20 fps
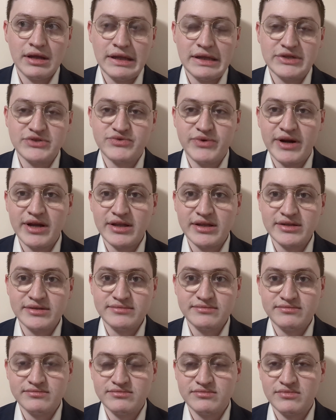Israeli,
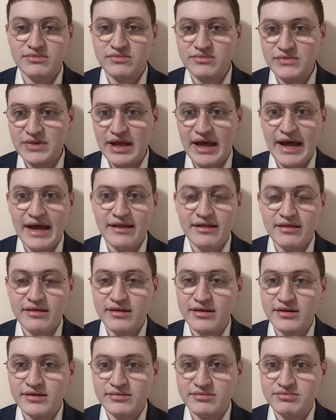at
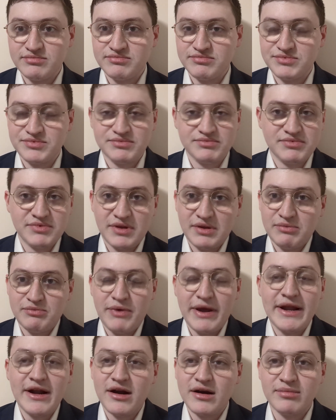the
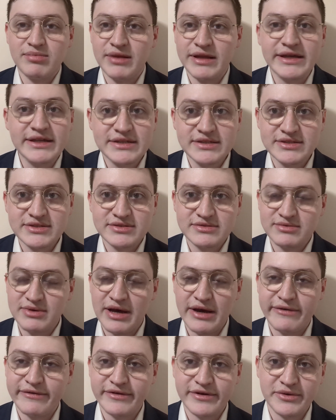radar place,
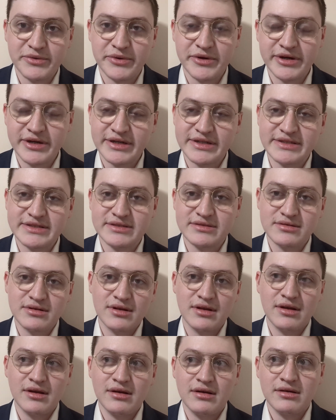however it works,
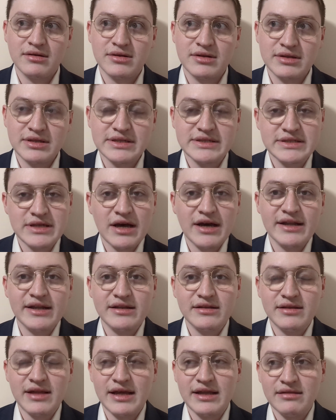
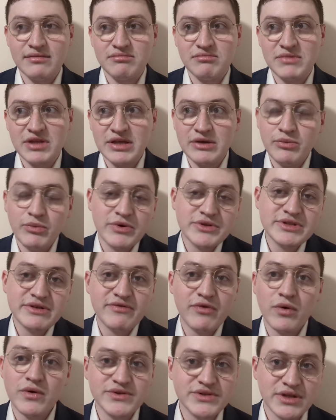decided that it was a
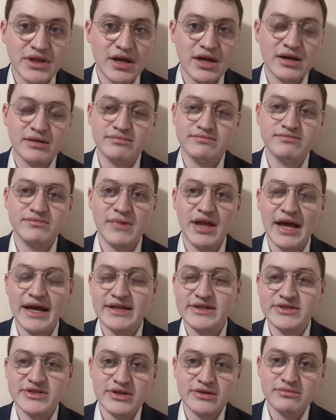false alarm,
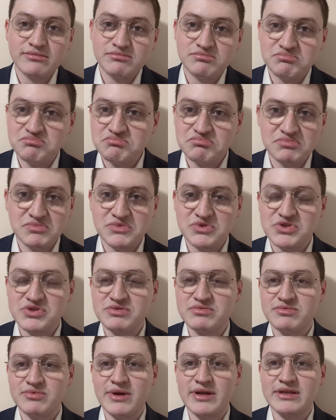and so
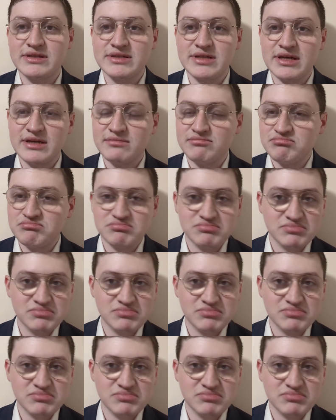just went said,